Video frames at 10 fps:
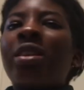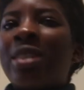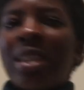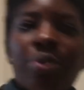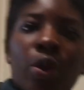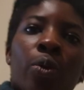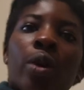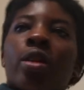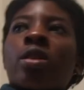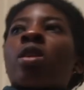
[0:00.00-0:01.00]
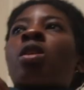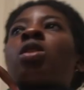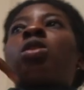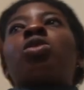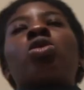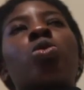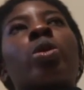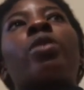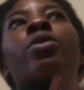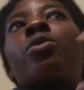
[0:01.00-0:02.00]
deeper with the
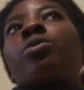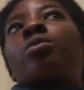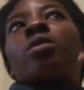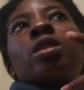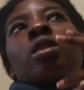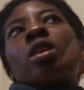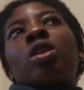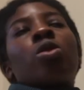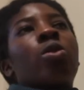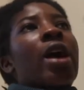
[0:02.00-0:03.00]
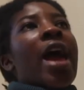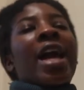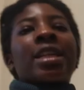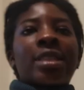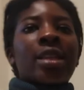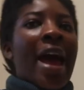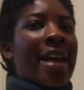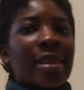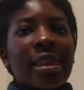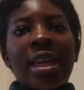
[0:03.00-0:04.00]
story of a, I don't know an ex
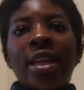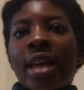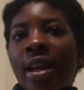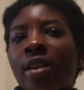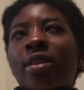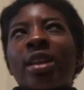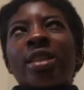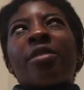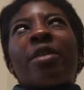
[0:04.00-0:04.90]
athlete and all that stuff.